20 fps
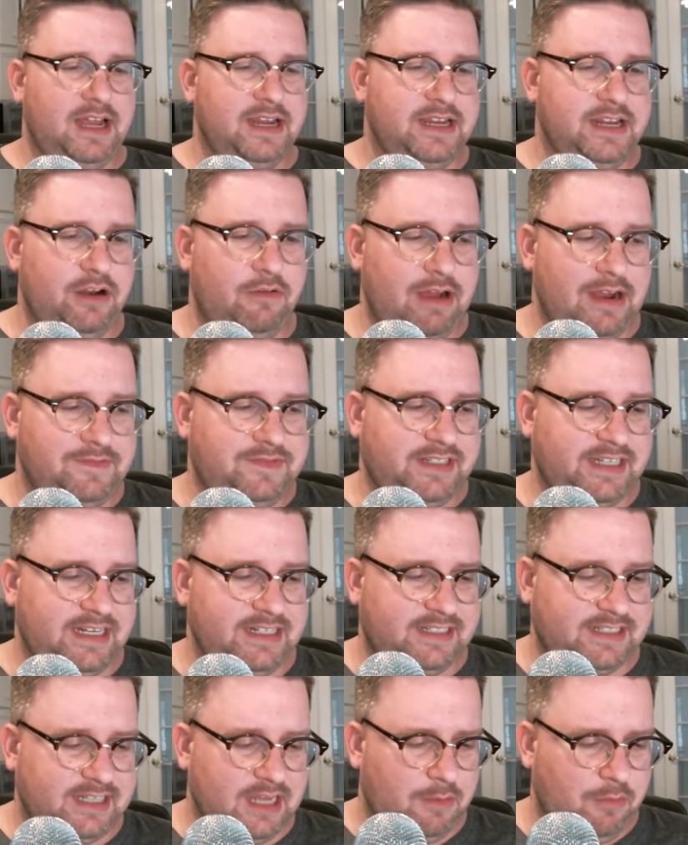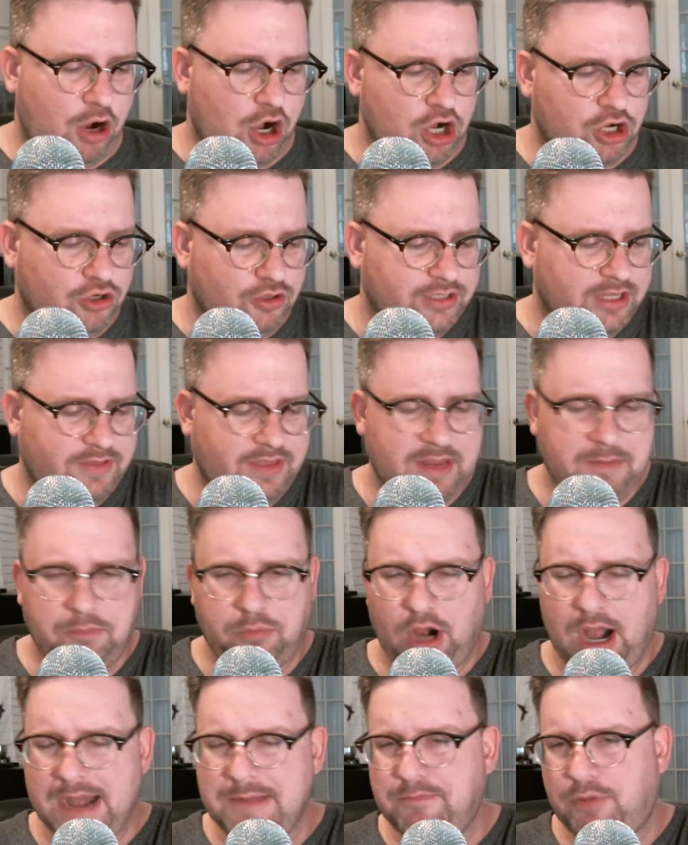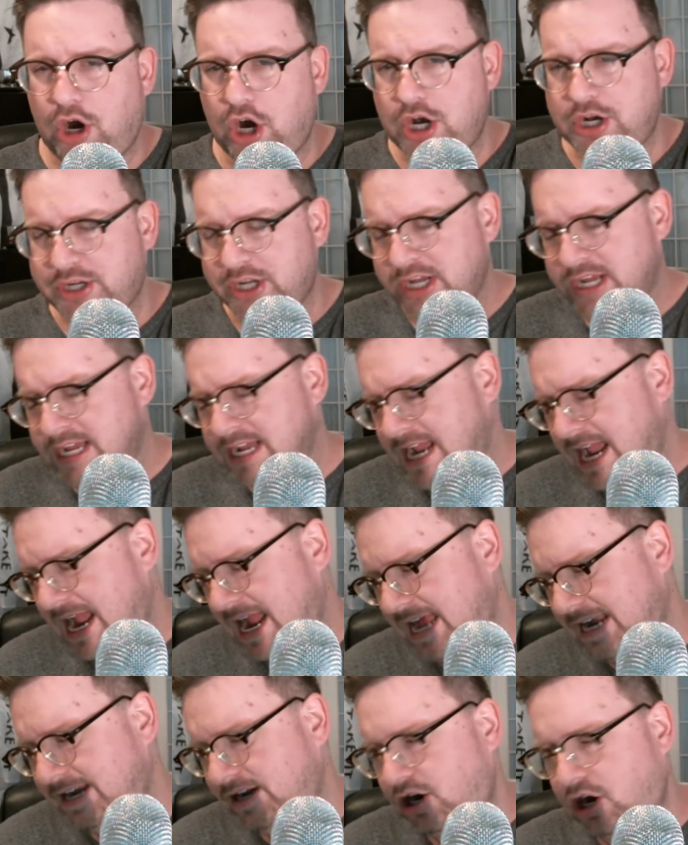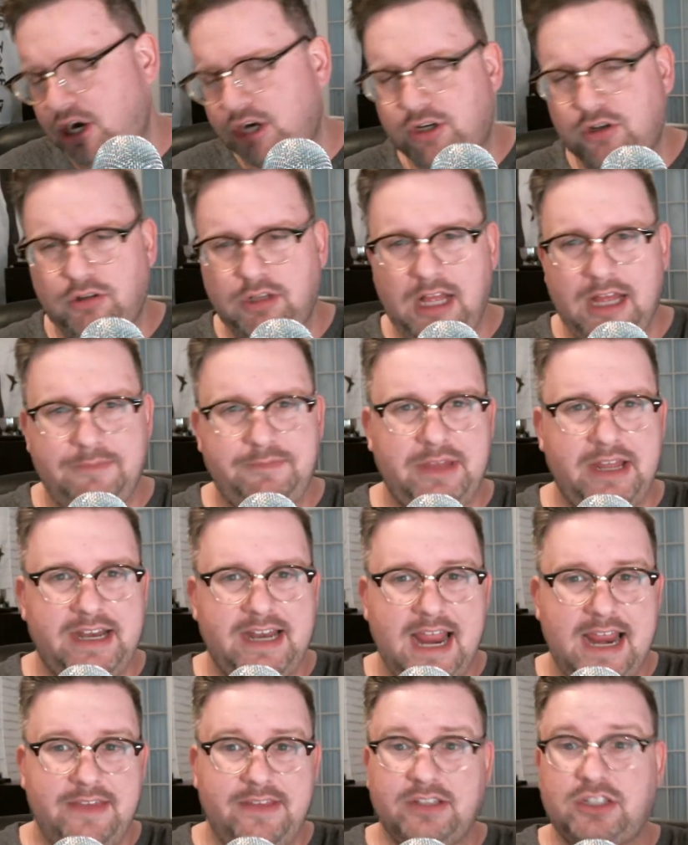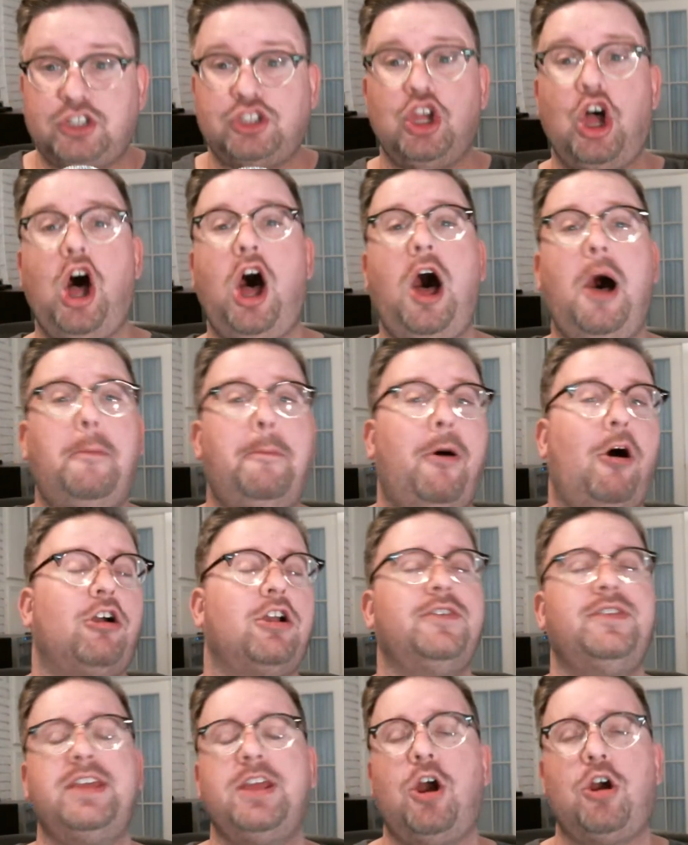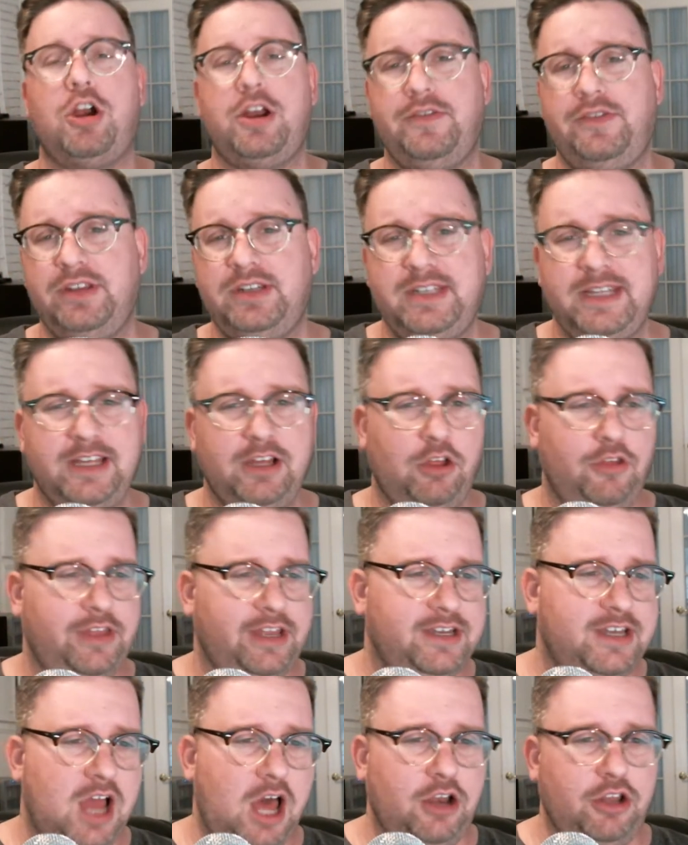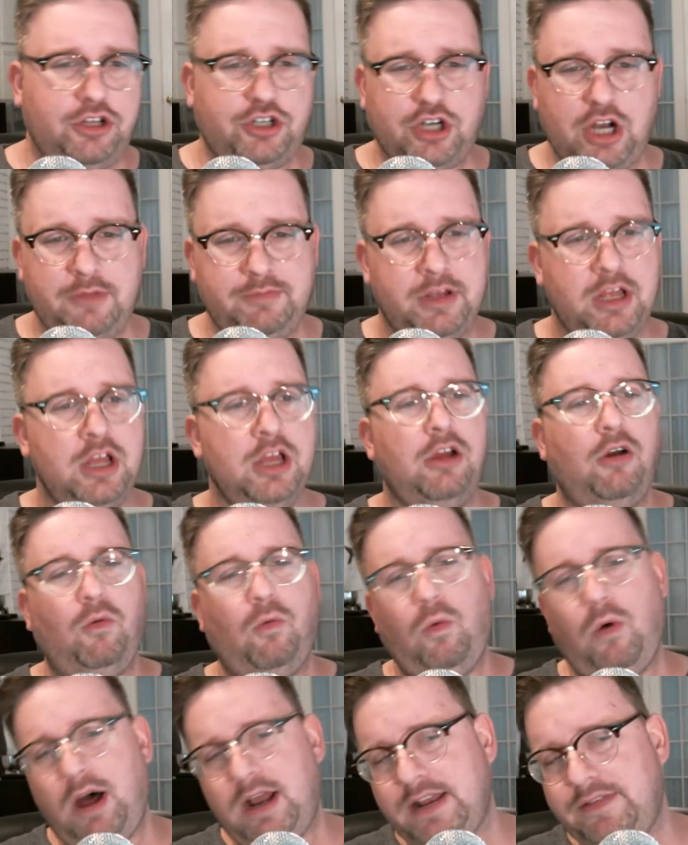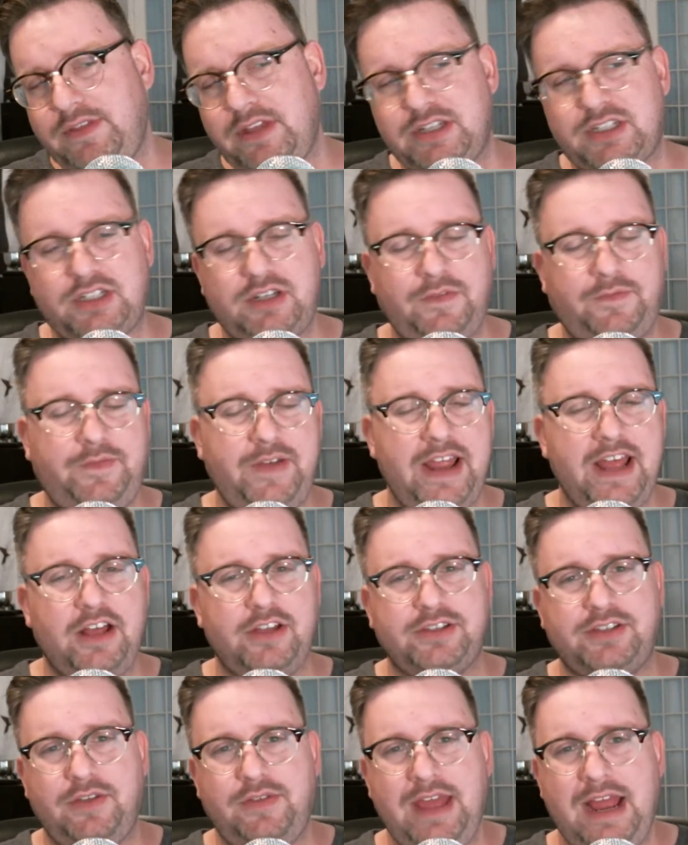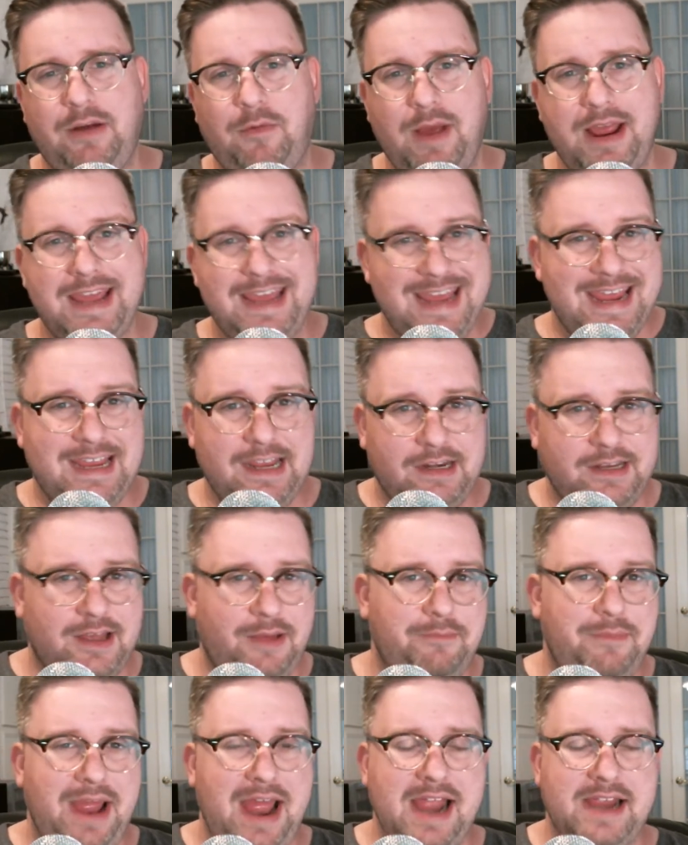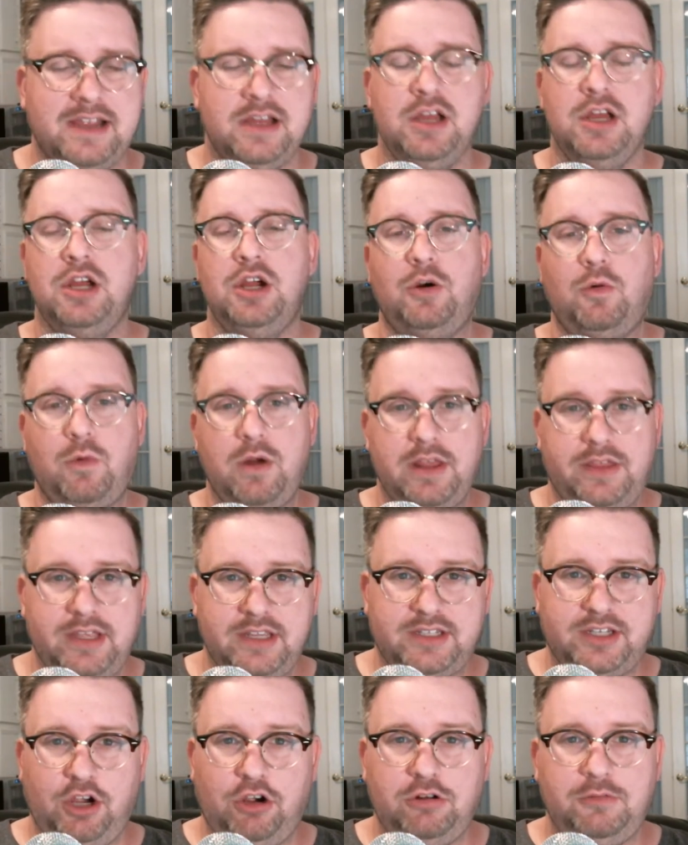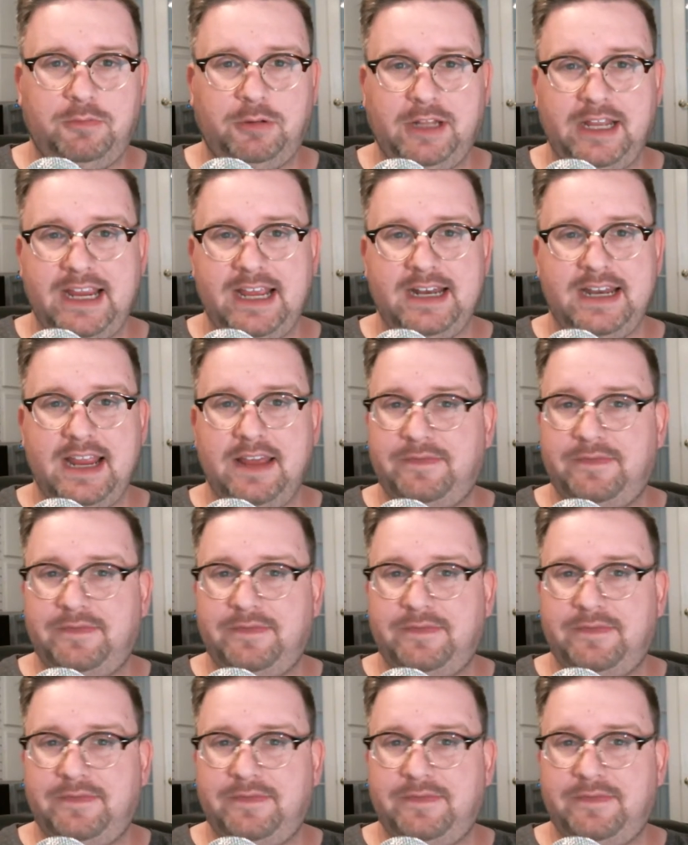You know, I've seen some articles. I think Breitbart had an article up that, hey, this is all part of the art of the deal, that Donald Trump wanted this to fail so that way he could come back with his own plan.